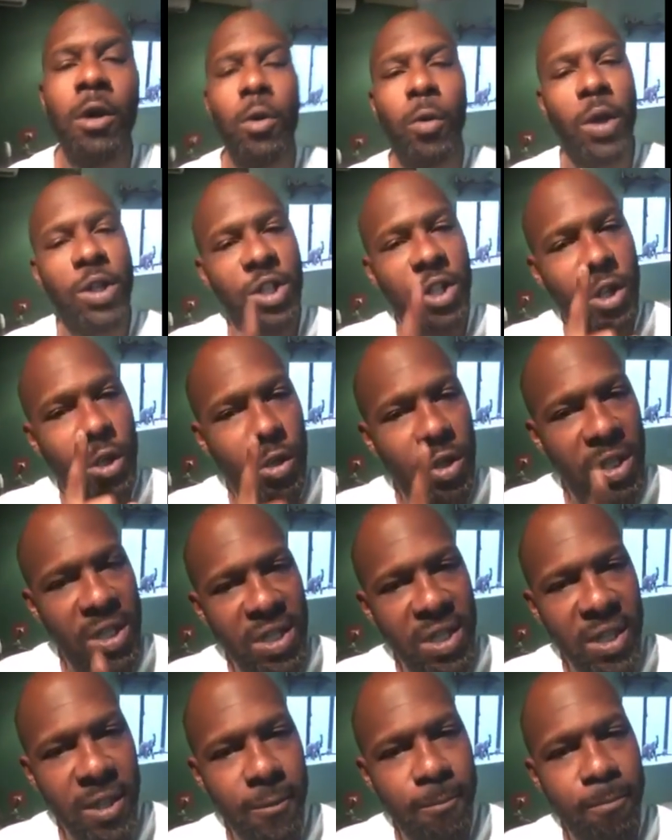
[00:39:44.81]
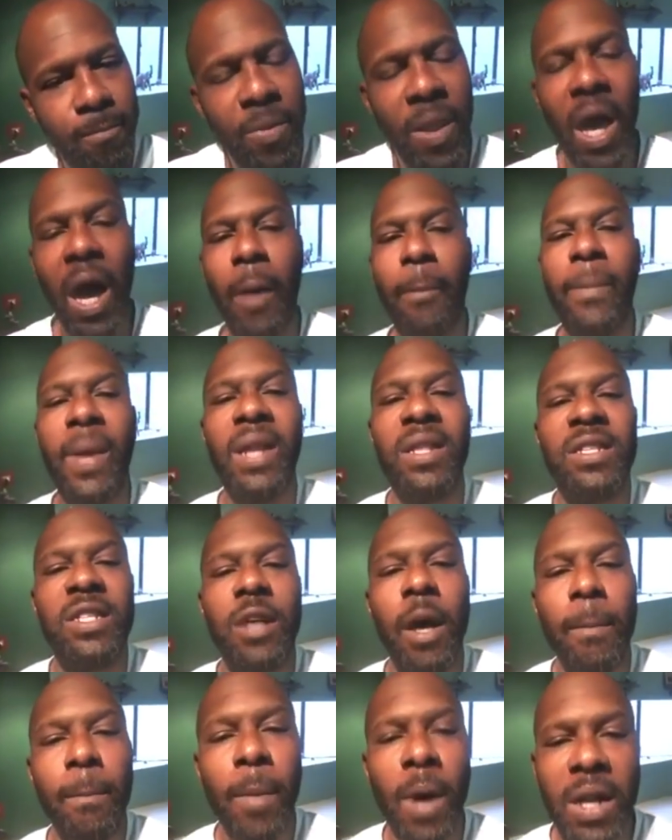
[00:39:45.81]
What you're gonna see? And men,
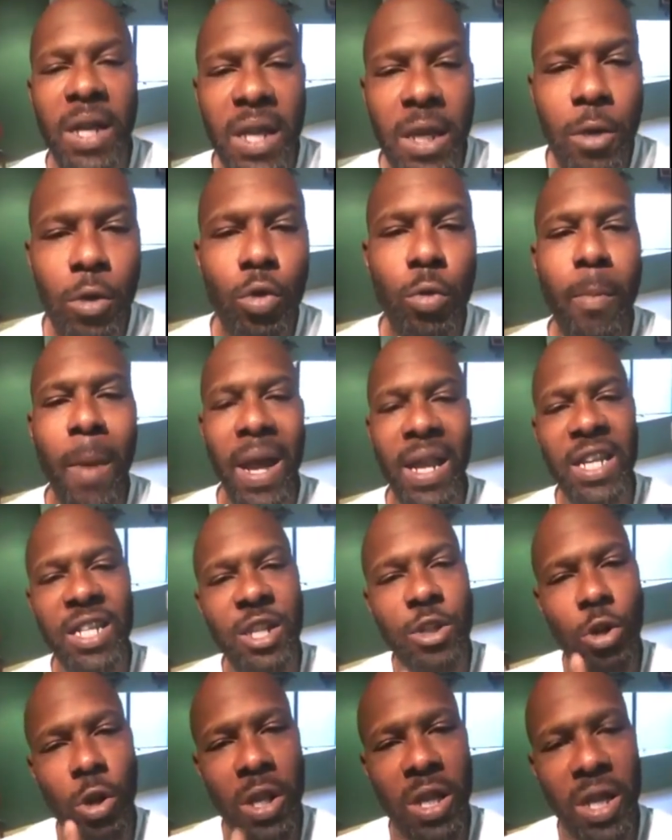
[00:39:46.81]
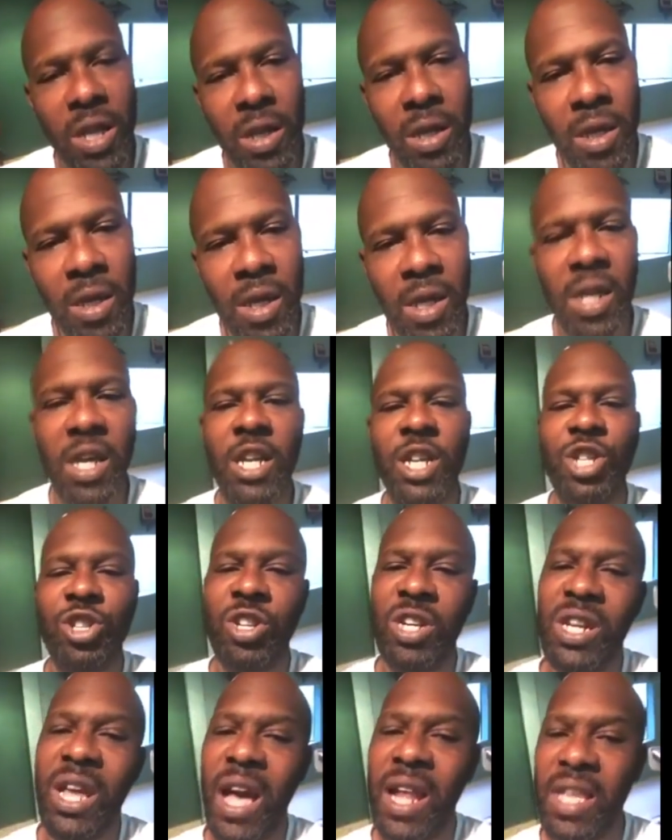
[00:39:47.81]
somebody who managing all you in
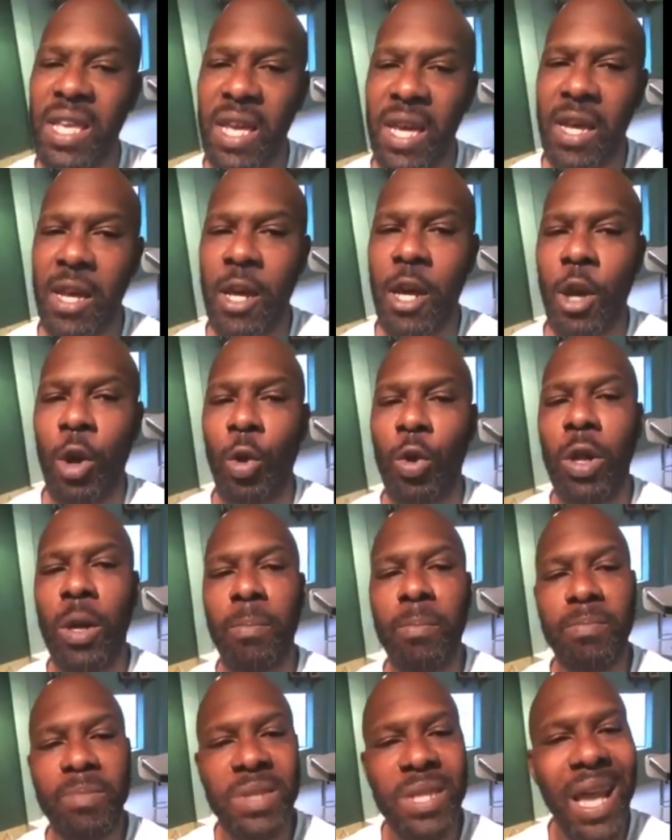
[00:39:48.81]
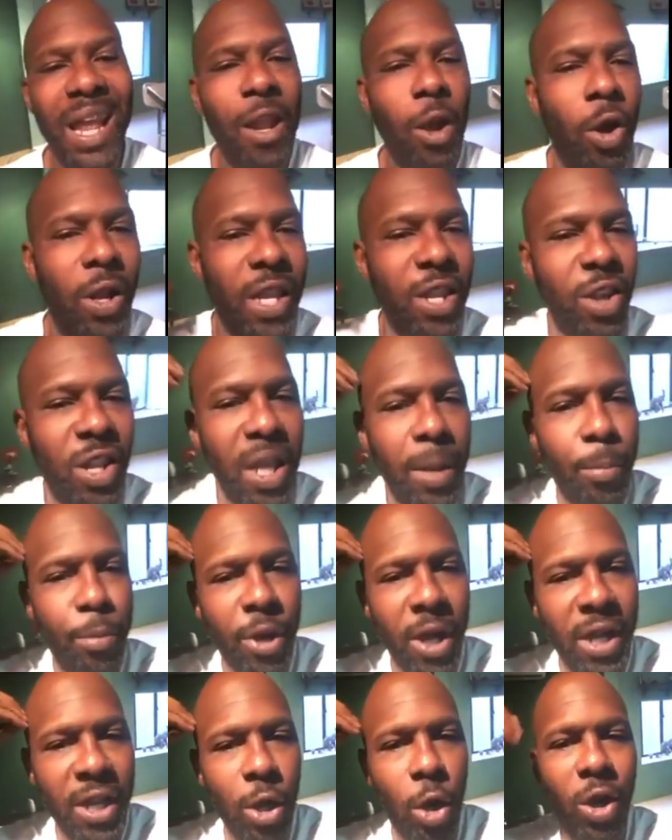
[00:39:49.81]
Trinidad here, gonna tell all in all your
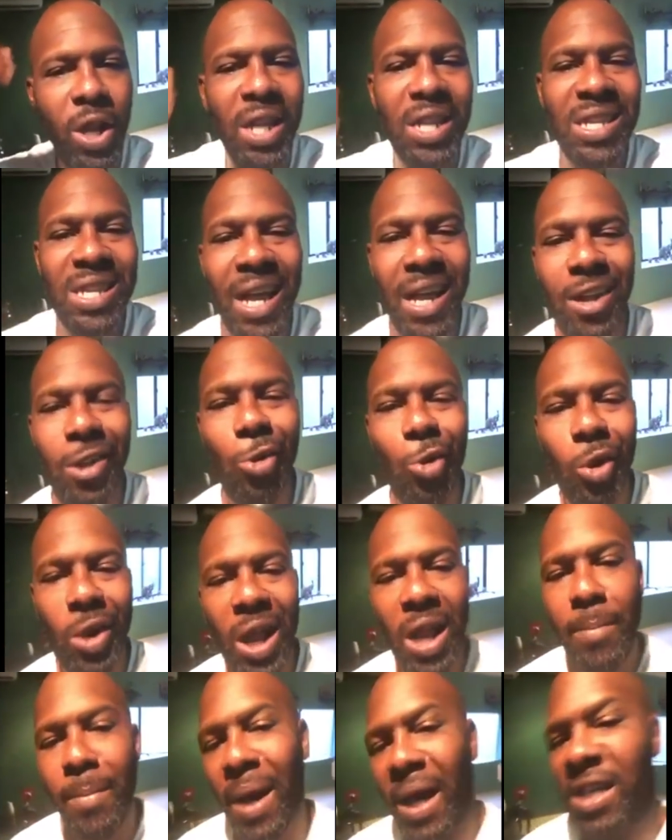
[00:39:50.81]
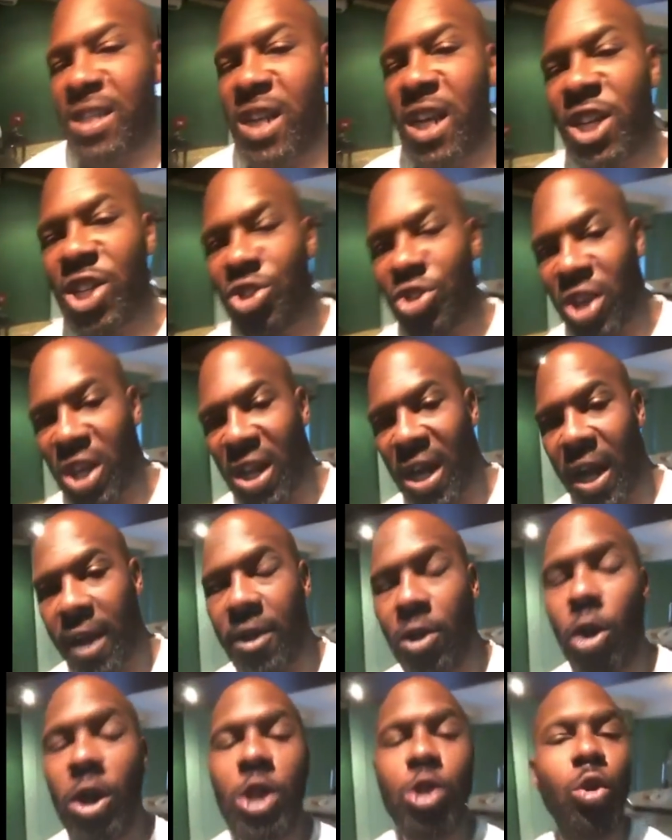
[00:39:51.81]
brain that all you need a local manager in Trinidad.
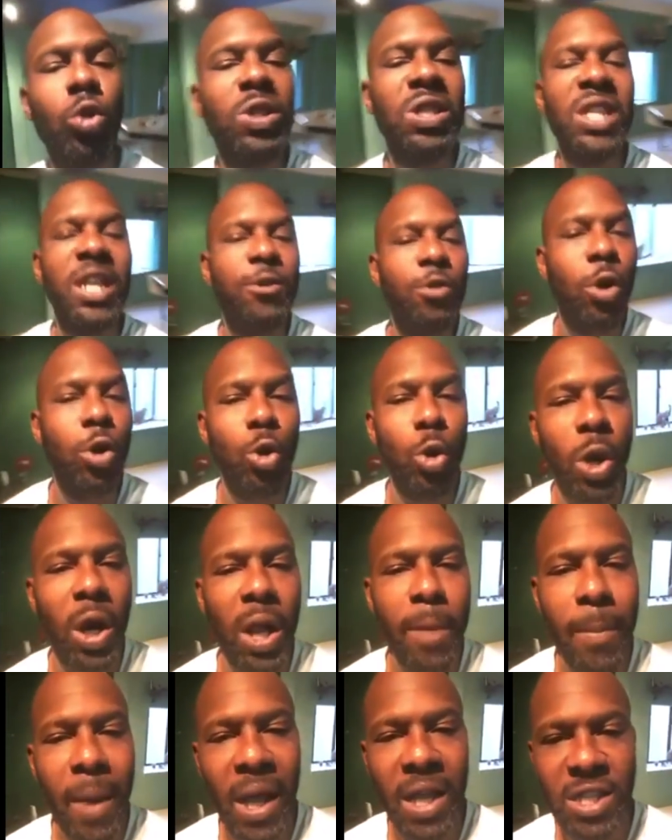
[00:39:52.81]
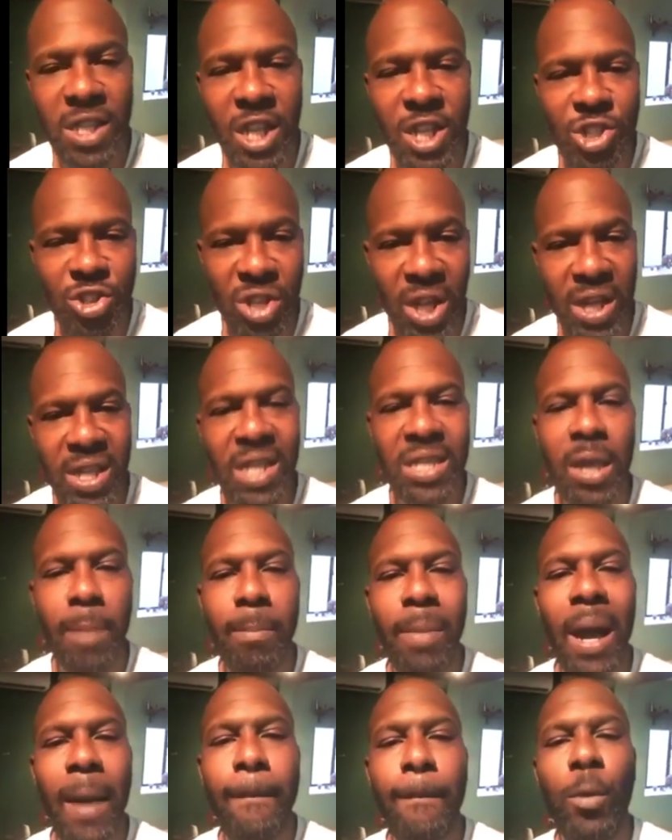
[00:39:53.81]
All you don't need no local manager in Trinidad here to
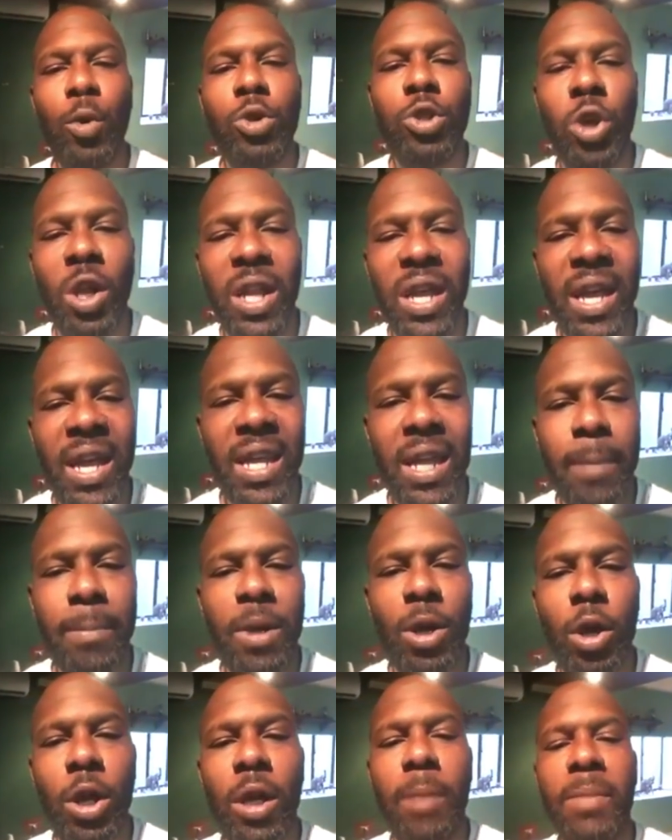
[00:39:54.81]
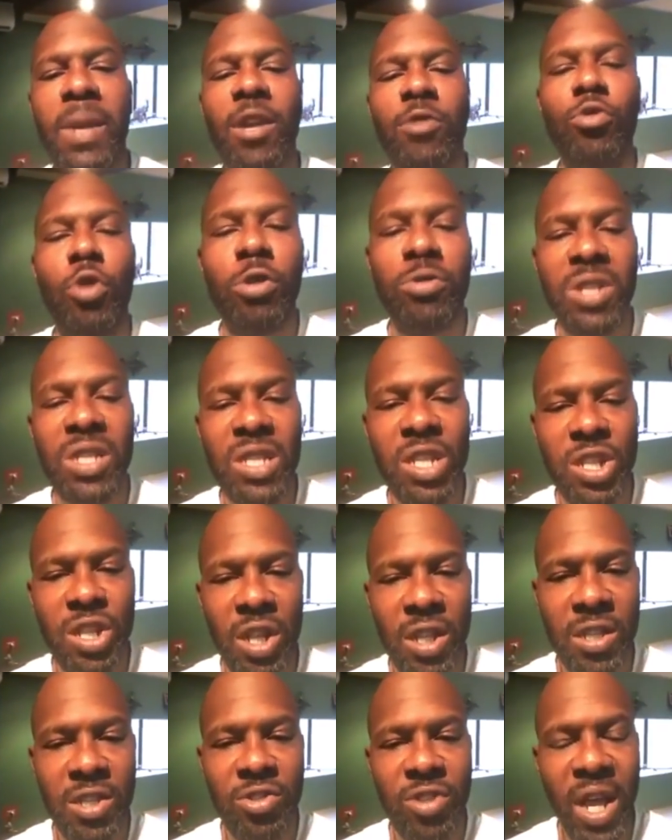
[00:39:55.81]
bamboozle all your head and make wrong
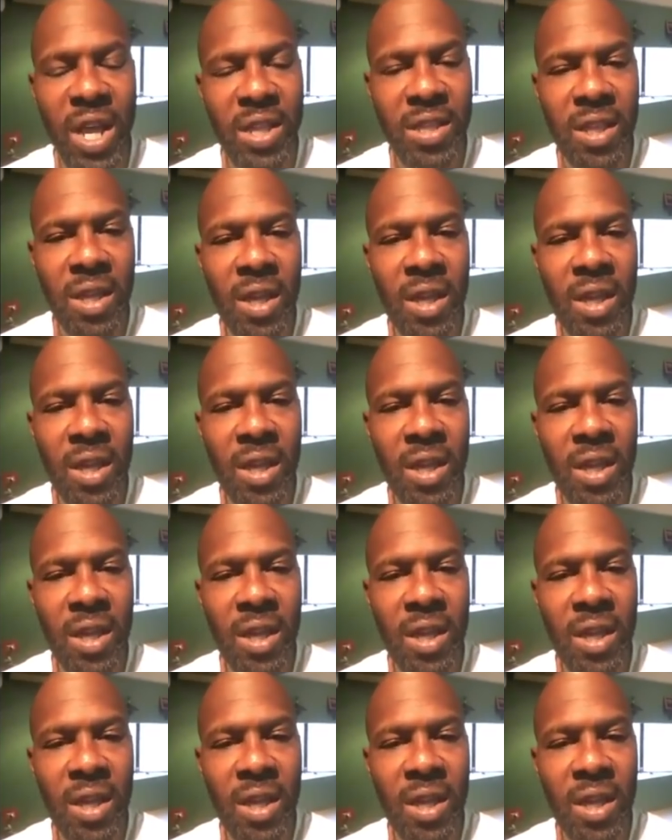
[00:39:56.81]
decisions, right?